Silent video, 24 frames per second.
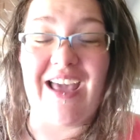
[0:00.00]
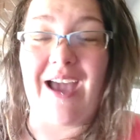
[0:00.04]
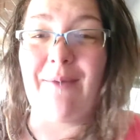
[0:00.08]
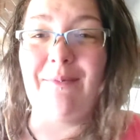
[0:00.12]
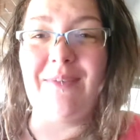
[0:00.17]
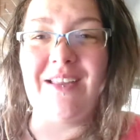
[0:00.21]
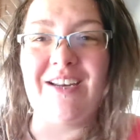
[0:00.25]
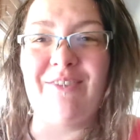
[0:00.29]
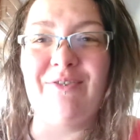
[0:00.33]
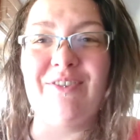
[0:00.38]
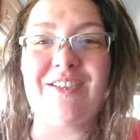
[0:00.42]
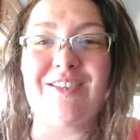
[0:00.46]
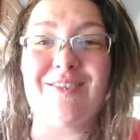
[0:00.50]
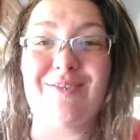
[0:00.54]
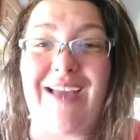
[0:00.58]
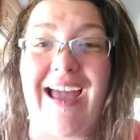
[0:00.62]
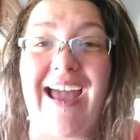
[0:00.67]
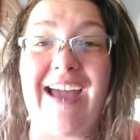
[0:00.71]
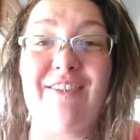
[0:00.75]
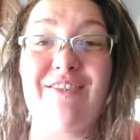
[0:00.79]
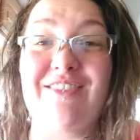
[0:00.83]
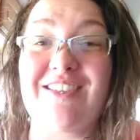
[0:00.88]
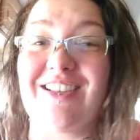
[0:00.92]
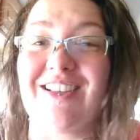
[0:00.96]
I mean, it was
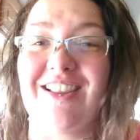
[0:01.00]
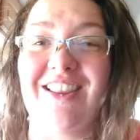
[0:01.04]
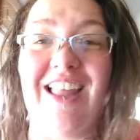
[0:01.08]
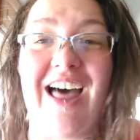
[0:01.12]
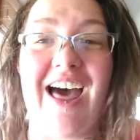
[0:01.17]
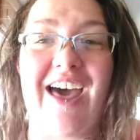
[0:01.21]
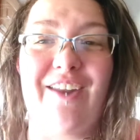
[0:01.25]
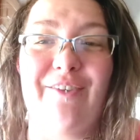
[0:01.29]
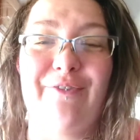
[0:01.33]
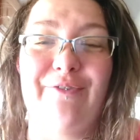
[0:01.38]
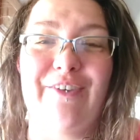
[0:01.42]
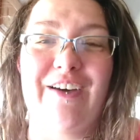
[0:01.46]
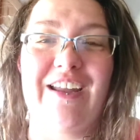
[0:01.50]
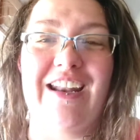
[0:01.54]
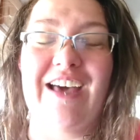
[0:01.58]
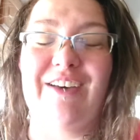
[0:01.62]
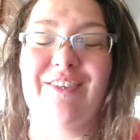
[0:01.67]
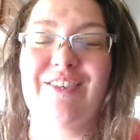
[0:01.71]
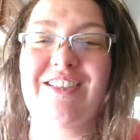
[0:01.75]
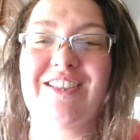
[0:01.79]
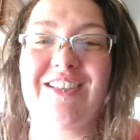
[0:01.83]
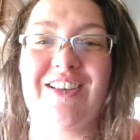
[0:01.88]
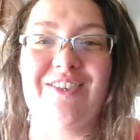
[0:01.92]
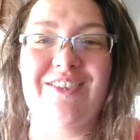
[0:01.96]
I was a lot of fun. I
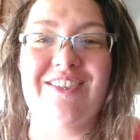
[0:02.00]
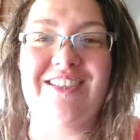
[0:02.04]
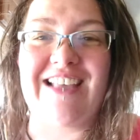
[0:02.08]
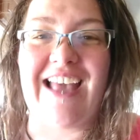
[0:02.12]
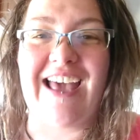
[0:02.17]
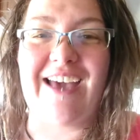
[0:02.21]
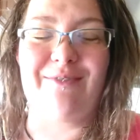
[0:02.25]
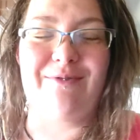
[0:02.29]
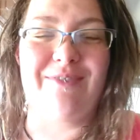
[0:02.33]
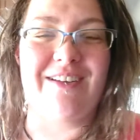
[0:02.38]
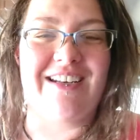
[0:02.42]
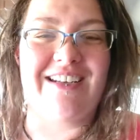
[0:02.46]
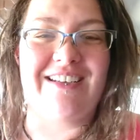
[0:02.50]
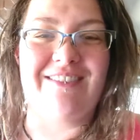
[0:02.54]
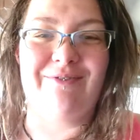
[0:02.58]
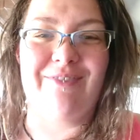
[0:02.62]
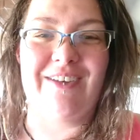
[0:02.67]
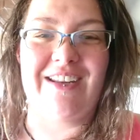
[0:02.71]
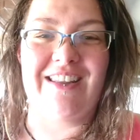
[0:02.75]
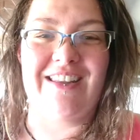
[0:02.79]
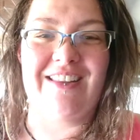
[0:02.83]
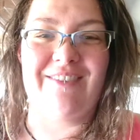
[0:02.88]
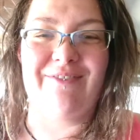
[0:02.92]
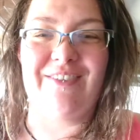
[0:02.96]
was so sad when
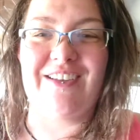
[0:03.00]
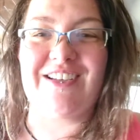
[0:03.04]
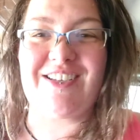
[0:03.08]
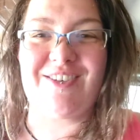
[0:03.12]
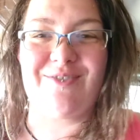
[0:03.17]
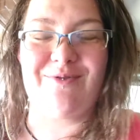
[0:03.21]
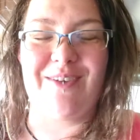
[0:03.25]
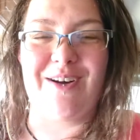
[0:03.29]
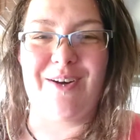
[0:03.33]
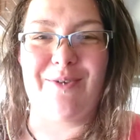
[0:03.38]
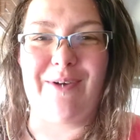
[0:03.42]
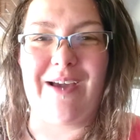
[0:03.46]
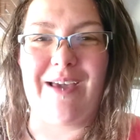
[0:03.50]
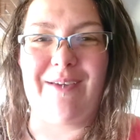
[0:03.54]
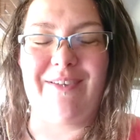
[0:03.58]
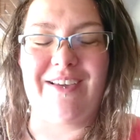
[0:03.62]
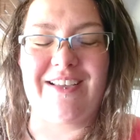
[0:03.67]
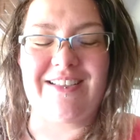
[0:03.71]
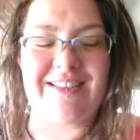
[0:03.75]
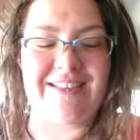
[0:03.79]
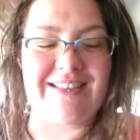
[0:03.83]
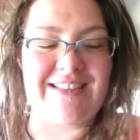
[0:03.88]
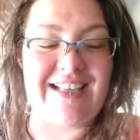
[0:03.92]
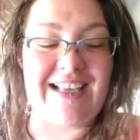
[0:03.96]
when the vision went away
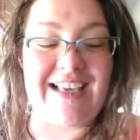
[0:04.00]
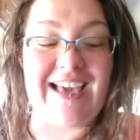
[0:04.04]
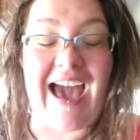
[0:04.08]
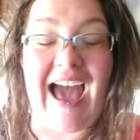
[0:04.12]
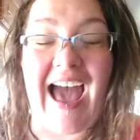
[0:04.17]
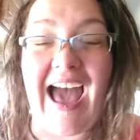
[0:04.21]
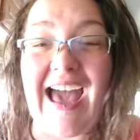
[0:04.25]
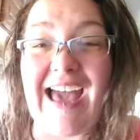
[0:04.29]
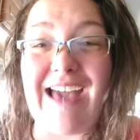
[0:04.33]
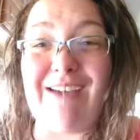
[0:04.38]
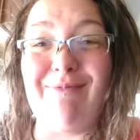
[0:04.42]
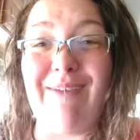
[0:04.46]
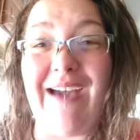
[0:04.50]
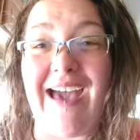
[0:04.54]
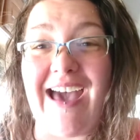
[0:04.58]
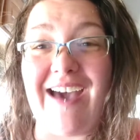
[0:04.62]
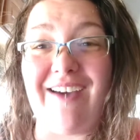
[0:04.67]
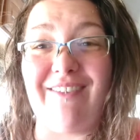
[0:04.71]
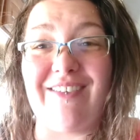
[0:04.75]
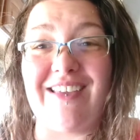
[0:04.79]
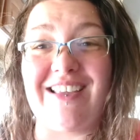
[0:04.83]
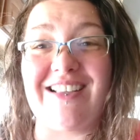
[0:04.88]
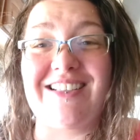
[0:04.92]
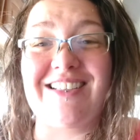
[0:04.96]
because I was like, I am
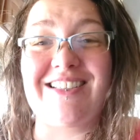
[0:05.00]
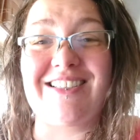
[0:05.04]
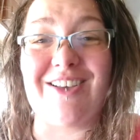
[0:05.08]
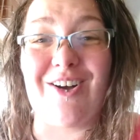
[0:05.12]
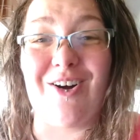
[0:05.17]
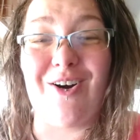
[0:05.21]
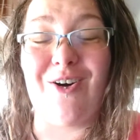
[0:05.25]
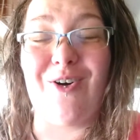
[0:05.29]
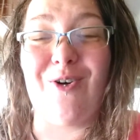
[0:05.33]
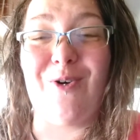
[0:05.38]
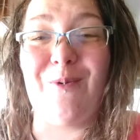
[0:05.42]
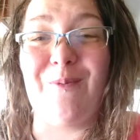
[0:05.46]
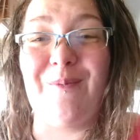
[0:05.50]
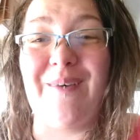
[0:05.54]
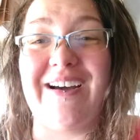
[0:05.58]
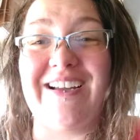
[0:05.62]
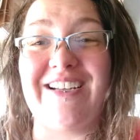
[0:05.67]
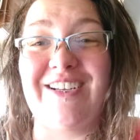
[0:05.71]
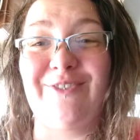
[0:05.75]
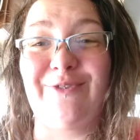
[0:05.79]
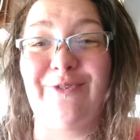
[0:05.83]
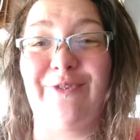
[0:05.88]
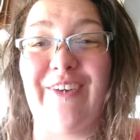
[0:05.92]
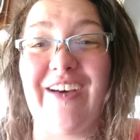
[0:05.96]
having so
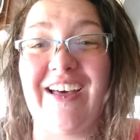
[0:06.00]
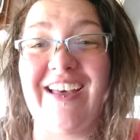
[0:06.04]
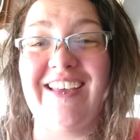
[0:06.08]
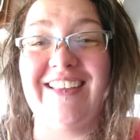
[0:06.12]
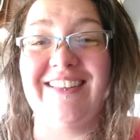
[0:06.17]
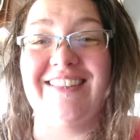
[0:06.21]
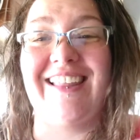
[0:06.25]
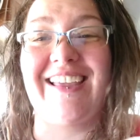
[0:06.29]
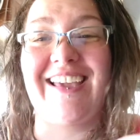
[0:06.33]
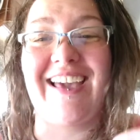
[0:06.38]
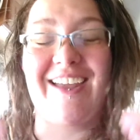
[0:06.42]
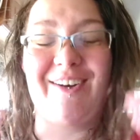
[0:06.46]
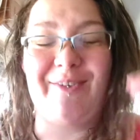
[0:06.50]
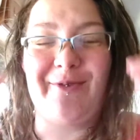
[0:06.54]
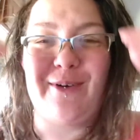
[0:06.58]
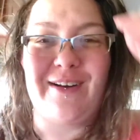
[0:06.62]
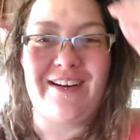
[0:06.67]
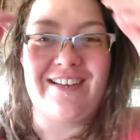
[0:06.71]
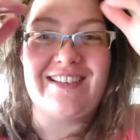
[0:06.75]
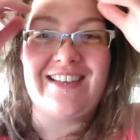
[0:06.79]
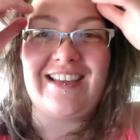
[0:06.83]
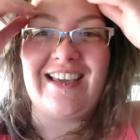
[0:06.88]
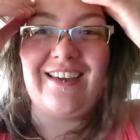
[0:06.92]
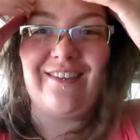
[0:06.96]
much fun. Like I don't want
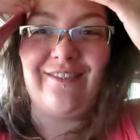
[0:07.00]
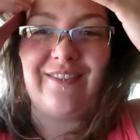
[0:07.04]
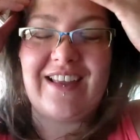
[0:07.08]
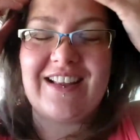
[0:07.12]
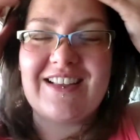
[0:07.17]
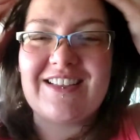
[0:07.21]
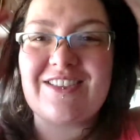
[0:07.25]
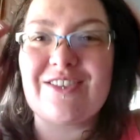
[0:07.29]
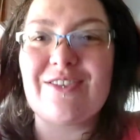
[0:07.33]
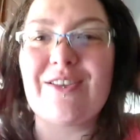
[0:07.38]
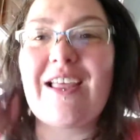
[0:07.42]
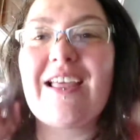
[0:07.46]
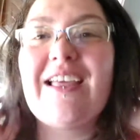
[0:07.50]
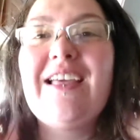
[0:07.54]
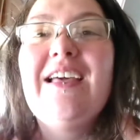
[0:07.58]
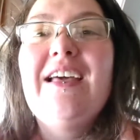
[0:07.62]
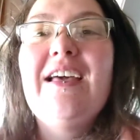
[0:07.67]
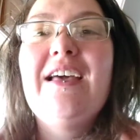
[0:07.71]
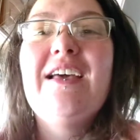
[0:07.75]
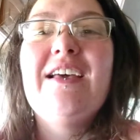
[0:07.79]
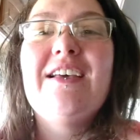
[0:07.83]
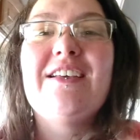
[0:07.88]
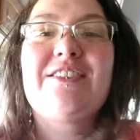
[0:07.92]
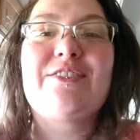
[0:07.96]
to leave. And so that
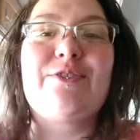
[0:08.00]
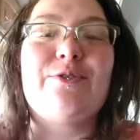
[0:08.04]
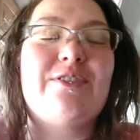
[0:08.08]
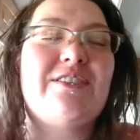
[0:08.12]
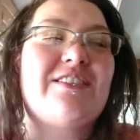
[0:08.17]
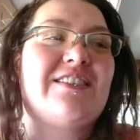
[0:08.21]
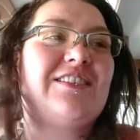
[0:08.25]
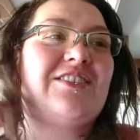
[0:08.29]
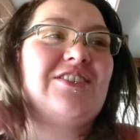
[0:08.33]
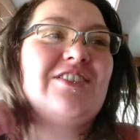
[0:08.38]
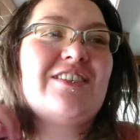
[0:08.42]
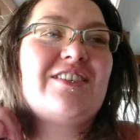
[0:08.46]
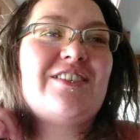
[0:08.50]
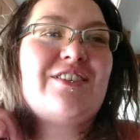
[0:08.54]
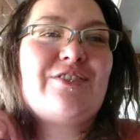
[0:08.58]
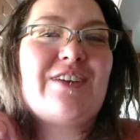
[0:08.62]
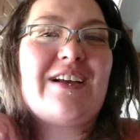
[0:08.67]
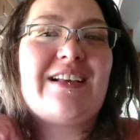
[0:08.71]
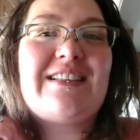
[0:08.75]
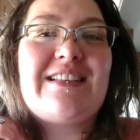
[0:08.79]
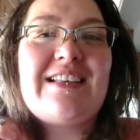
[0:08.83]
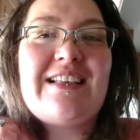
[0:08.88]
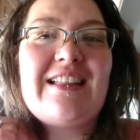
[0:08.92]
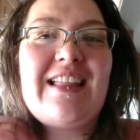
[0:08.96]
source is just
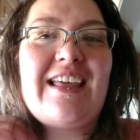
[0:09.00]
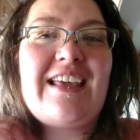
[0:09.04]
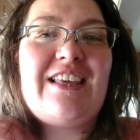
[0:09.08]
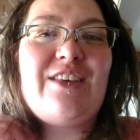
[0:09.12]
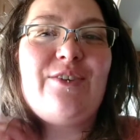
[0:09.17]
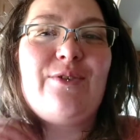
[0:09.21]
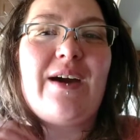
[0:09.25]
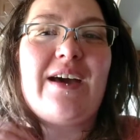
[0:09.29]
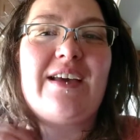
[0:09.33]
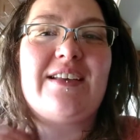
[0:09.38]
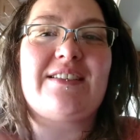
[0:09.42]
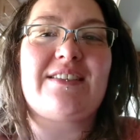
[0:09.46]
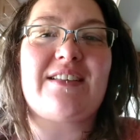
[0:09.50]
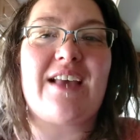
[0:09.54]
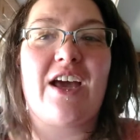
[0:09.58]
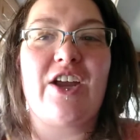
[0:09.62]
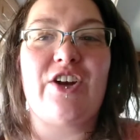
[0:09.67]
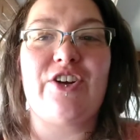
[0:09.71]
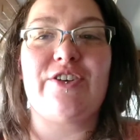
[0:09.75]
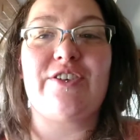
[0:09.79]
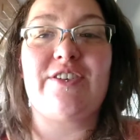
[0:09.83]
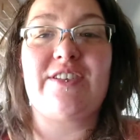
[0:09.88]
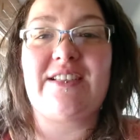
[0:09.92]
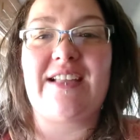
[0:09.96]
stressing like you guys
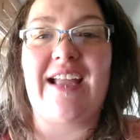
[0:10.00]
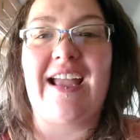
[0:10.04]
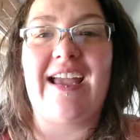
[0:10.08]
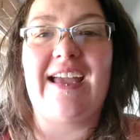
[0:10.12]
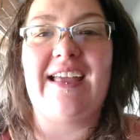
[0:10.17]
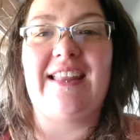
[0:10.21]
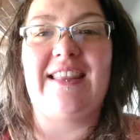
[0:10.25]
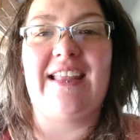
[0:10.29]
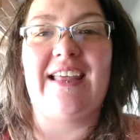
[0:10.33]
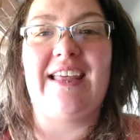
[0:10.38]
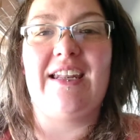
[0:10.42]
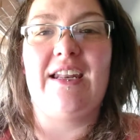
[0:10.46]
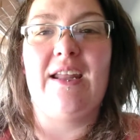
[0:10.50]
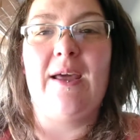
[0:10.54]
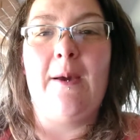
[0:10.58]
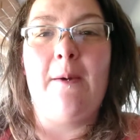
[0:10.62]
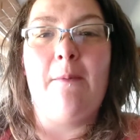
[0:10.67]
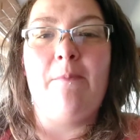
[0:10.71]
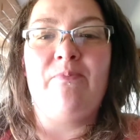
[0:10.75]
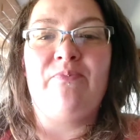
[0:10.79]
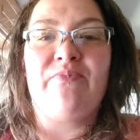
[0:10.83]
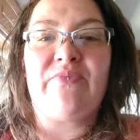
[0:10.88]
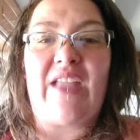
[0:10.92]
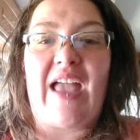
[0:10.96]
understand that
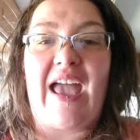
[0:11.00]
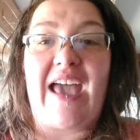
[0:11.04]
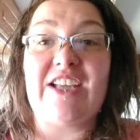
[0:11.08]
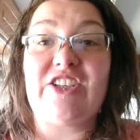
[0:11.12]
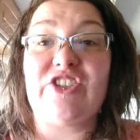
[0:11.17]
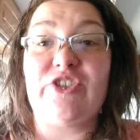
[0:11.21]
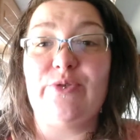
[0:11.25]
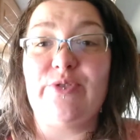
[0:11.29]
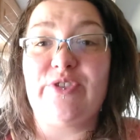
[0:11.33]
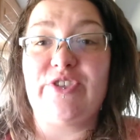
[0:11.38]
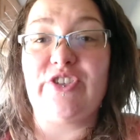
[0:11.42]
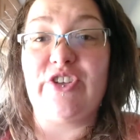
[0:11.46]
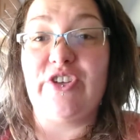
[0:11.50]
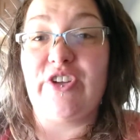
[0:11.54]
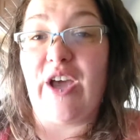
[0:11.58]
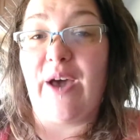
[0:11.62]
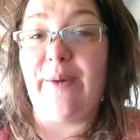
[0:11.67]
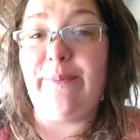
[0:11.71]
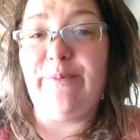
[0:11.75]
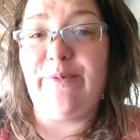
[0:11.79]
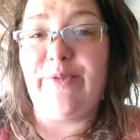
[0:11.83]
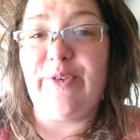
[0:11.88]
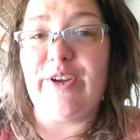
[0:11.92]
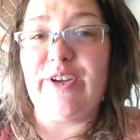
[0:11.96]
as you stood
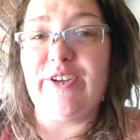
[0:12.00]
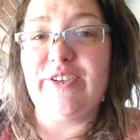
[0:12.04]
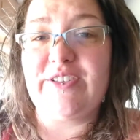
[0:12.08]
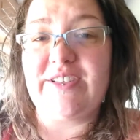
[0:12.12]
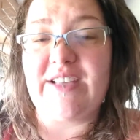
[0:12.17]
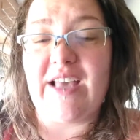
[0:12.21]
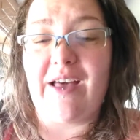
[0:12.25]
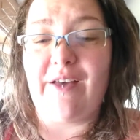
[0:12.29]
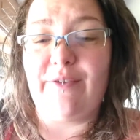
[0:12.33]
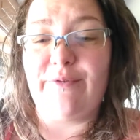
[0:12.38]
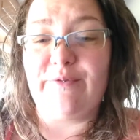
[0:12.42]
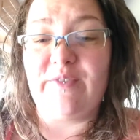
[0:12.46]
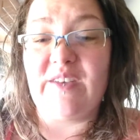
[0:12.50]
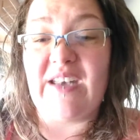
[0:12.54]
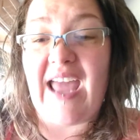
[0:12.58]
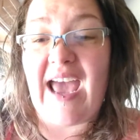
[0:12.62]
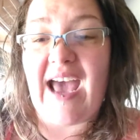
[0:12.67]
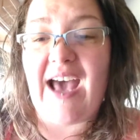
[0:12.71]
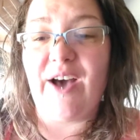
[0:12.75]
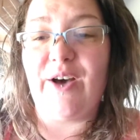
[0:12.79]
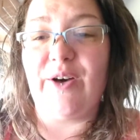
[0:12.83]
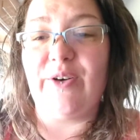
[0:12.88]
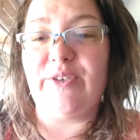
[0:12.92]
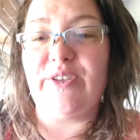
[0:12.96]
up for yourself,
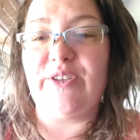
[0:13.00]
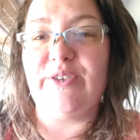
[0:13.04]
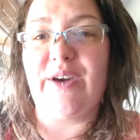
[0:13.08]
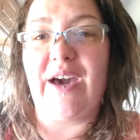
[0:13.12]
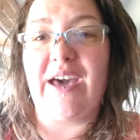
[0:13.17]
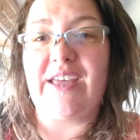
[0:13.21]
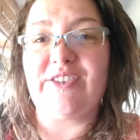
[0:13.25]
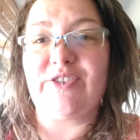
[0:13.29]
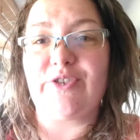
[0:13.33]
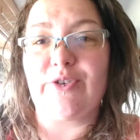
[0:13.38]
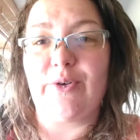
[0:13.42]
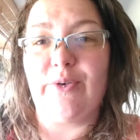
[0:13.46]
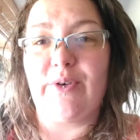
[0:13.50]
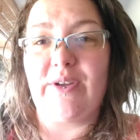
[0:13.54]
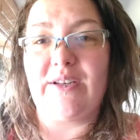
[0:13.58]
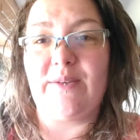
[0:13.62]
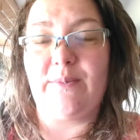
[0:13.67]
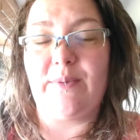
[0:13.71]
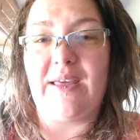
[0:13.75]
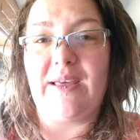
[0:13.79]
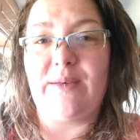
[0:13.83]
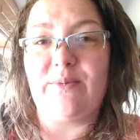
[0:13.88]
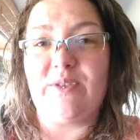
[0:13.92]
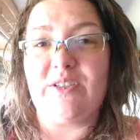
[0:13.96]
now you guys are going to
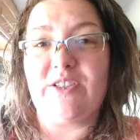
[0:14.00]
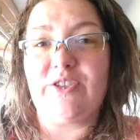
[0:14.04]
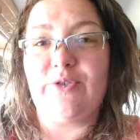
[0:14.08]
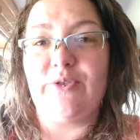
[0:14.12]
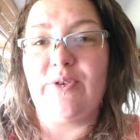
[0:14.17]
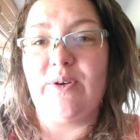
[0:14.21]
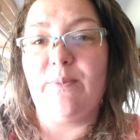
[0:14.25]
be able to